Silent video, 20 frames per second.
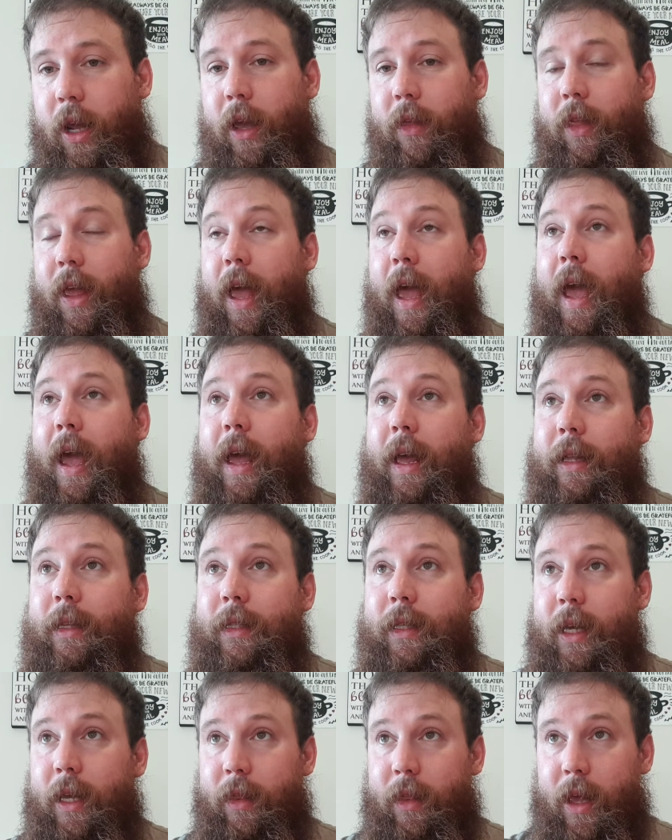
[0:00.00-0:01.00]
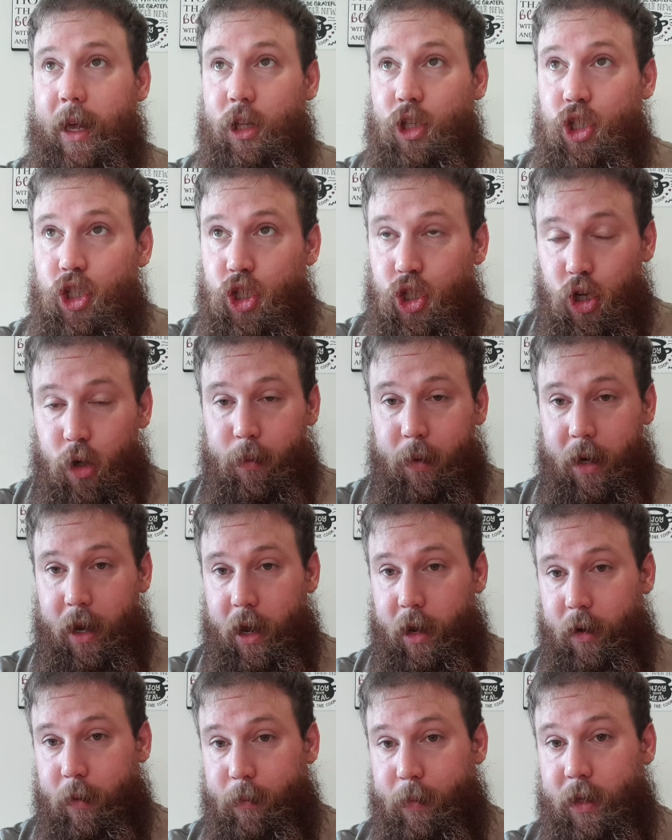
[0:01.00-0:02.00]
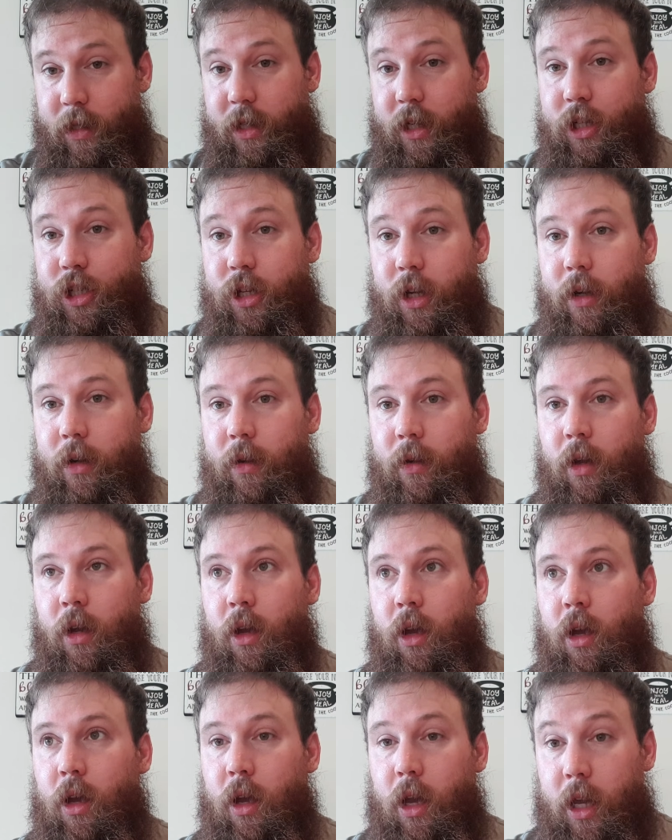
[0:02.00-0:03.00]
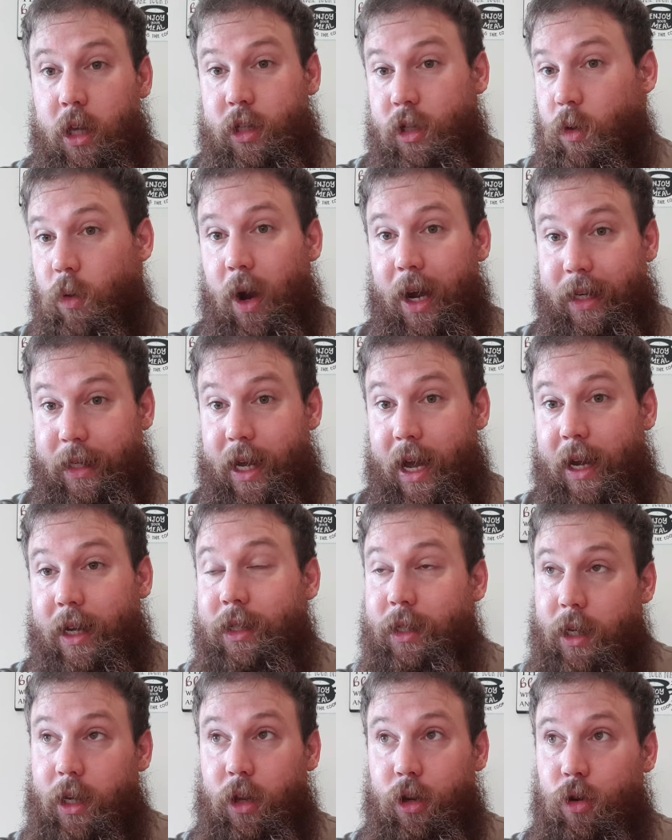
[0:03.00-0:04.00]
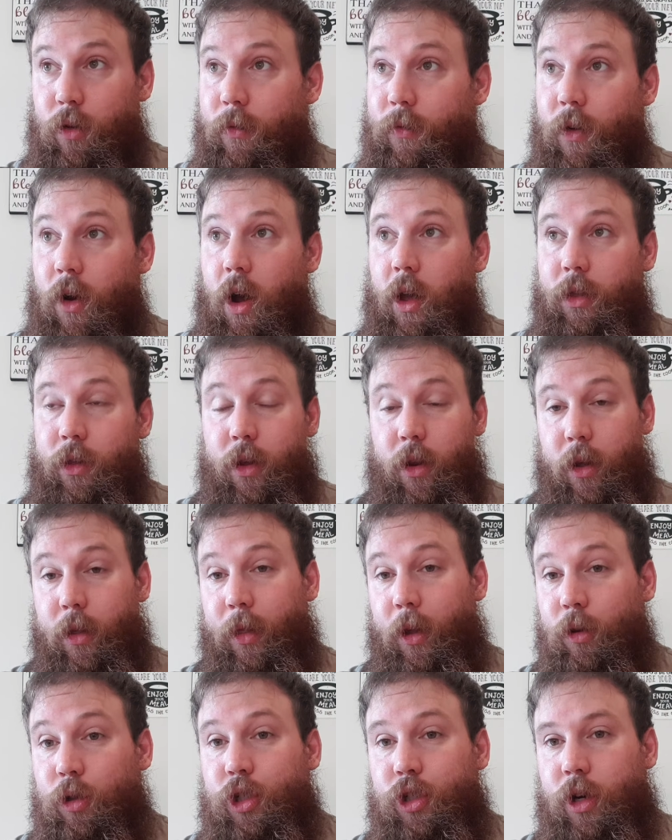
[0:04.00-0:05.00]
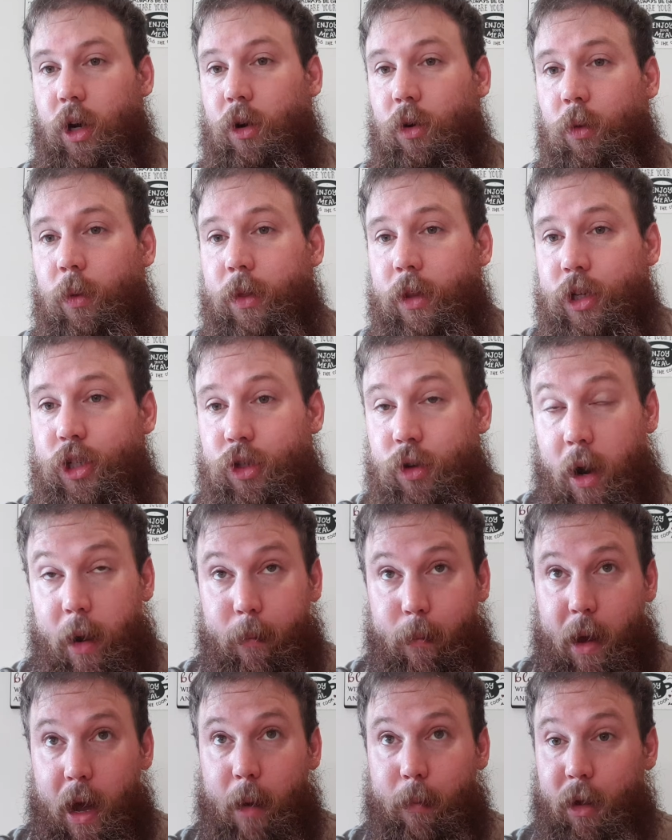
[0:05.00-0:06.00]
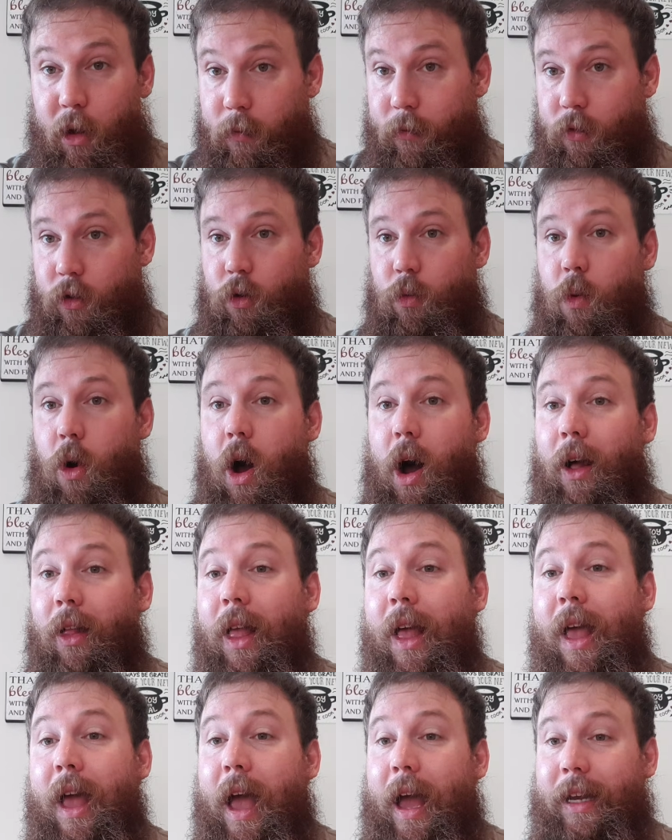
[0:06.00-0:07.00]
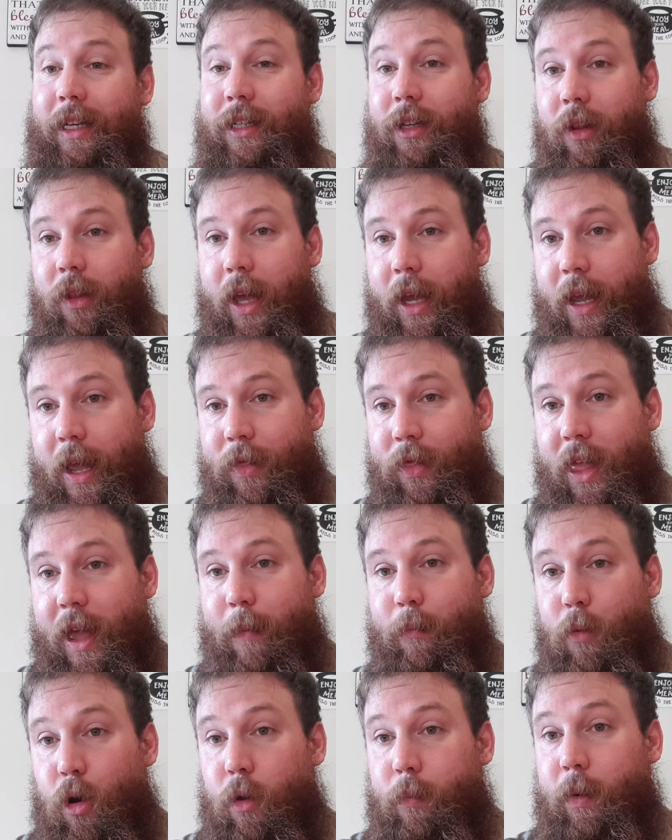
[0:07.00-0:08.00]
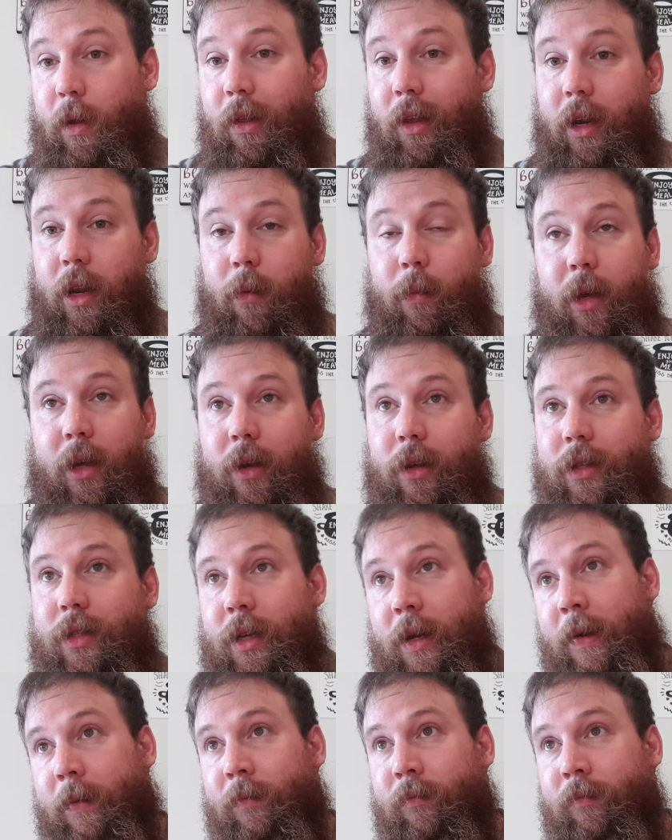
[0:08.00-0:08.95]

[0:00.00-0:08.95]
to get their hands in that supinated position is quite taxing, and you'll find, you know, they'll struggle with a straight barbell for a while until they get that mobility, because